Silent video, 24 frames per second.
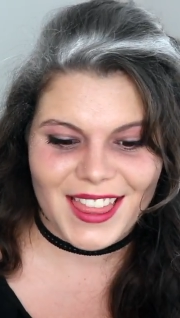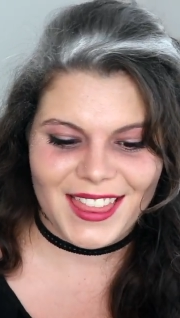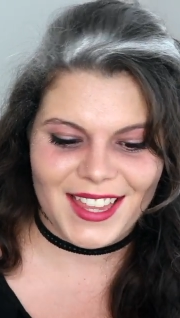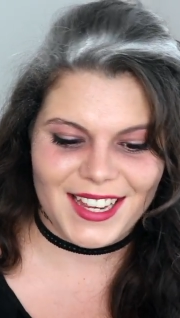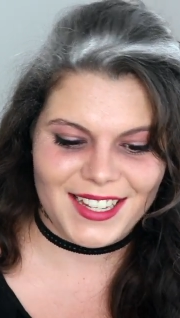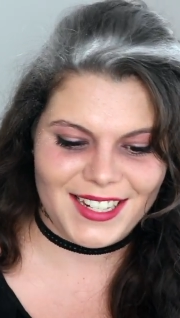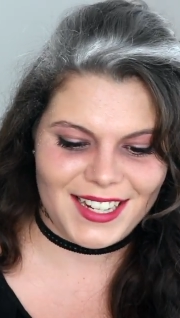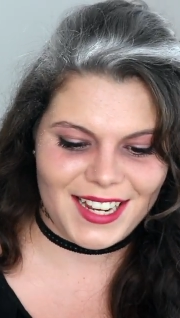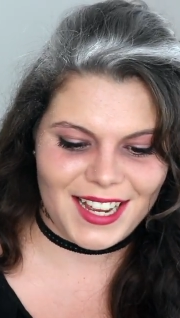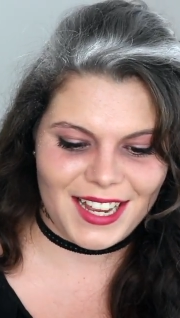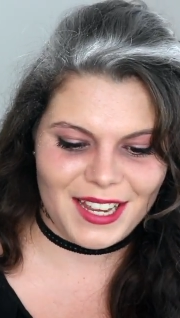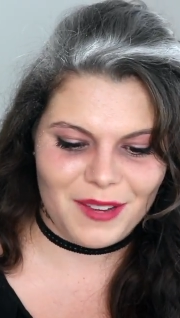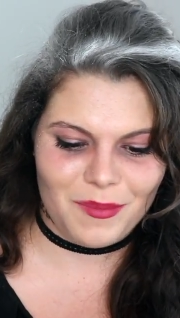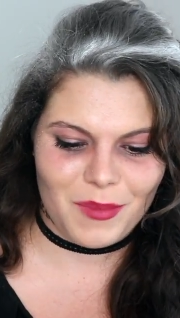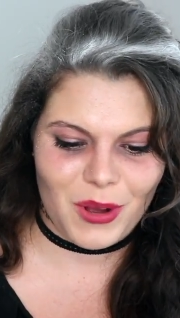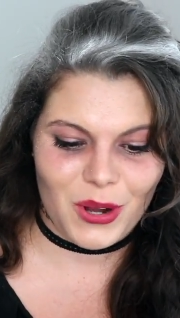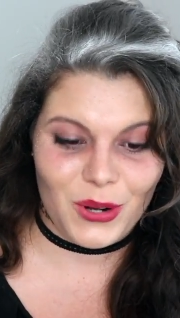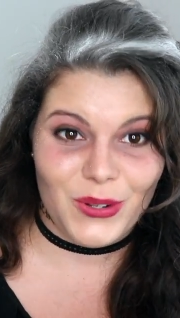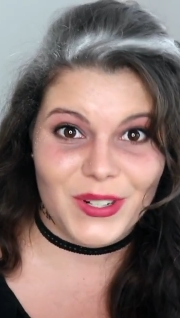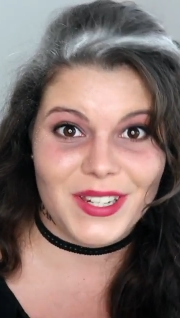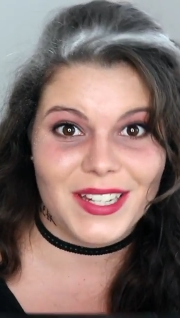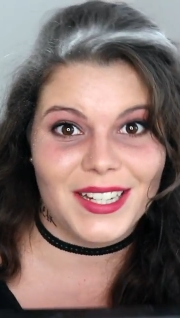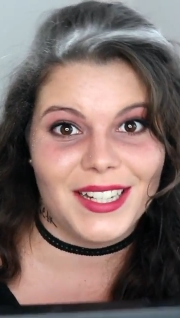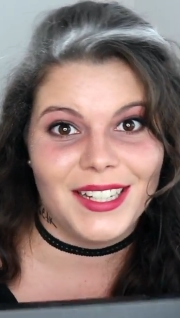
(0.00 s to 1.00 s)
that I
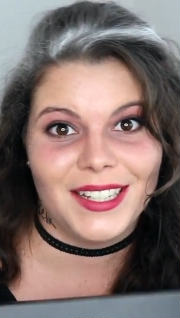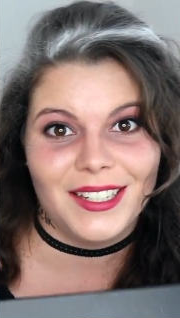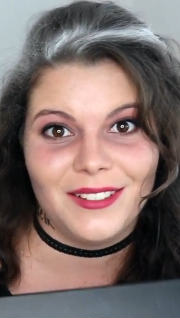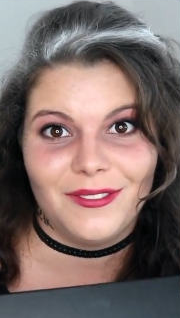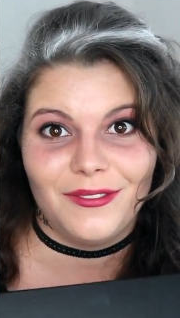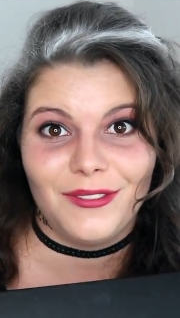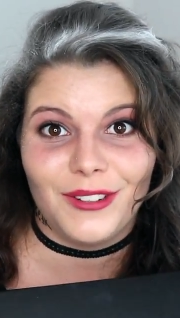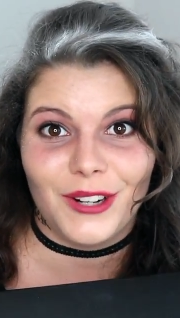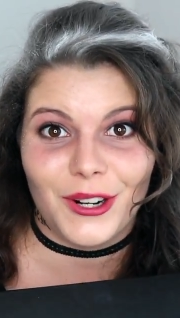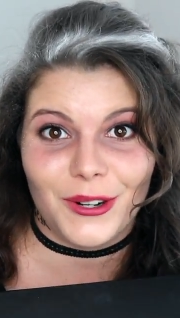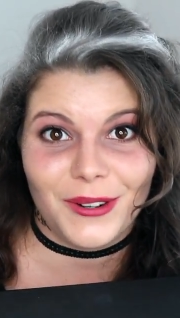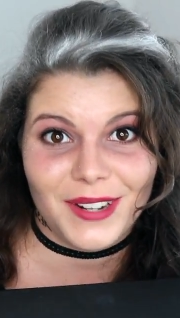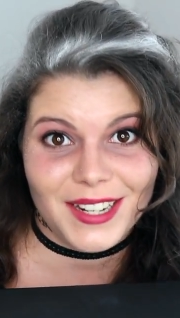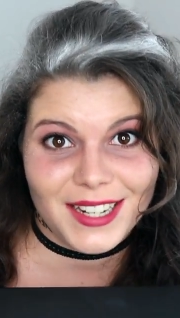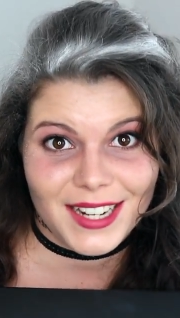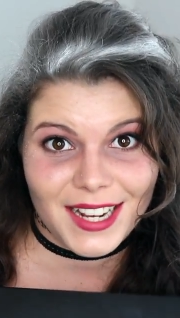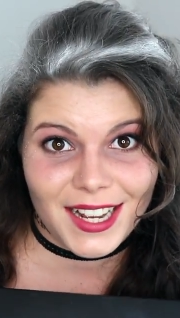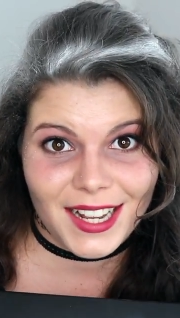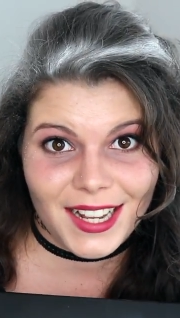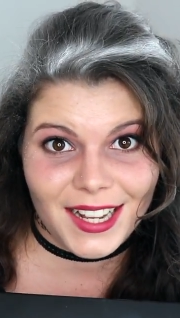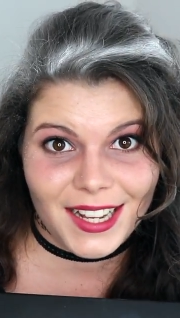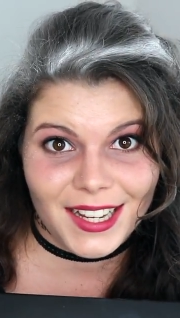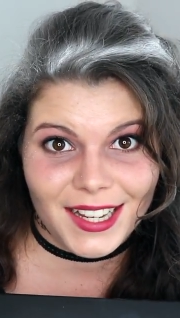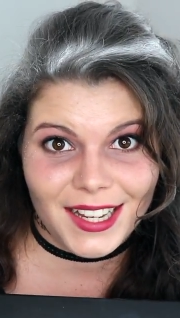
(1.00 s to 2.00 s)
bought in
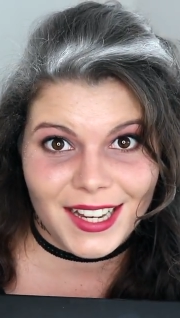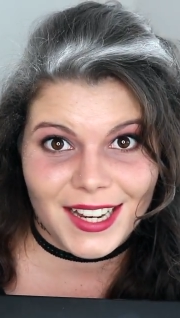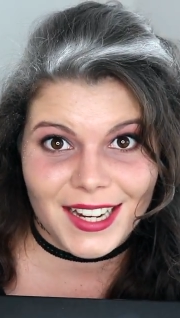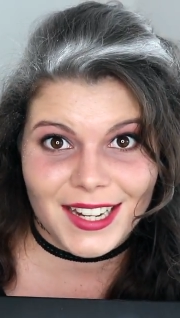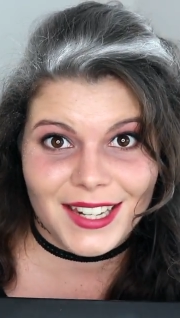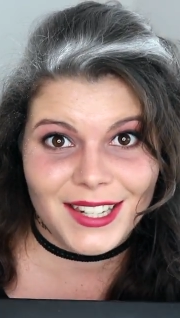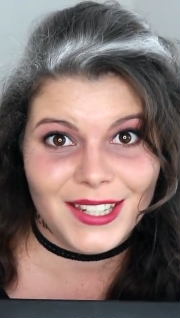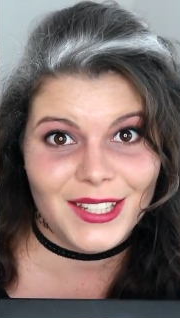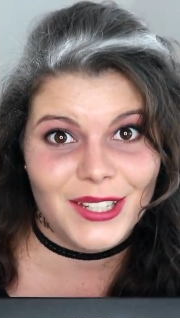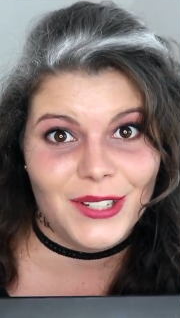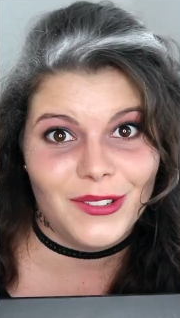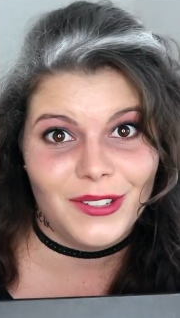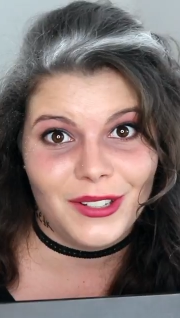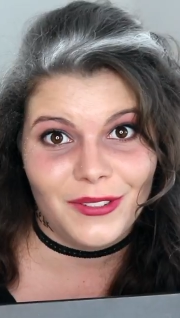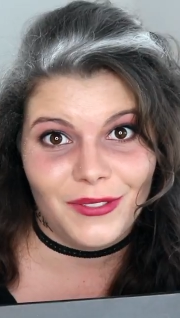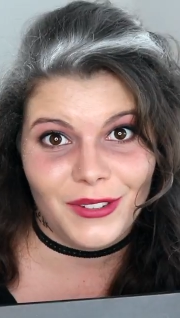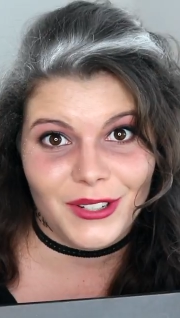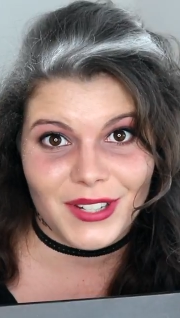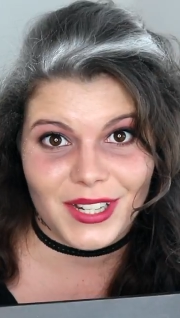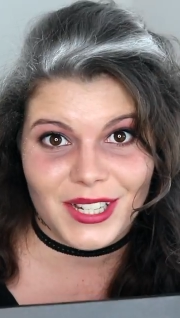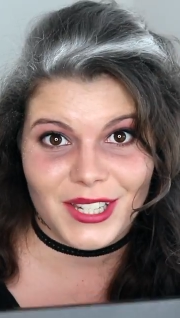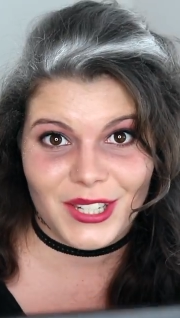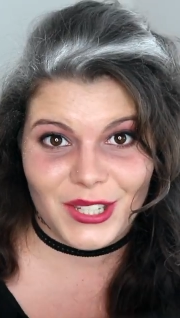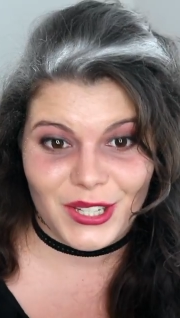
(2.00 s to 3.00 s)
Florida in
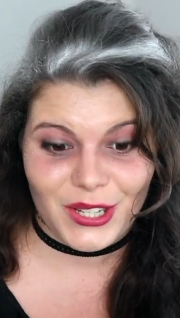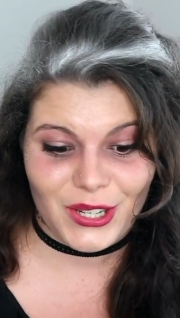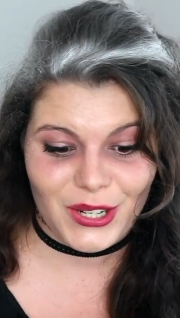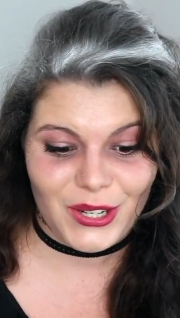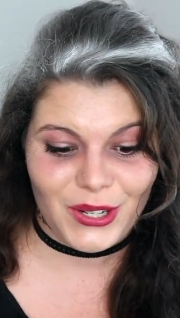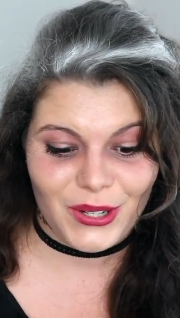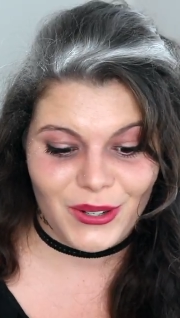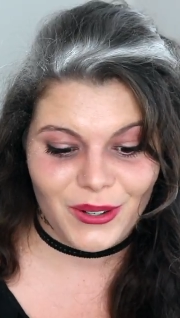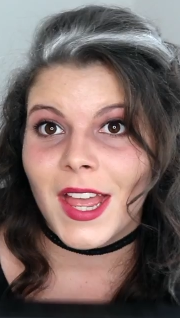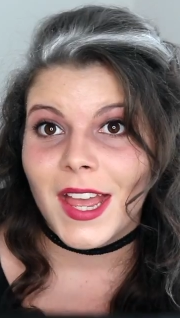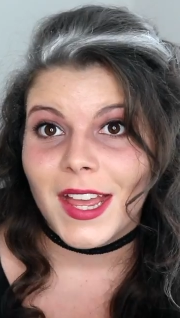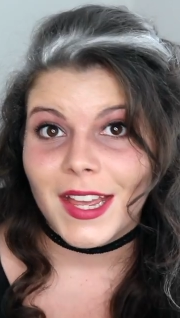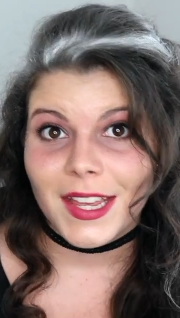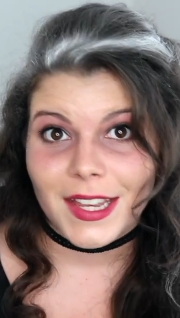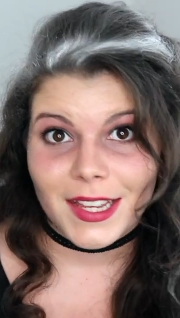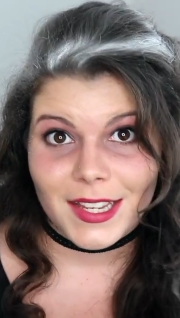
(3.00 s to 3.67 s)
Universal Studios.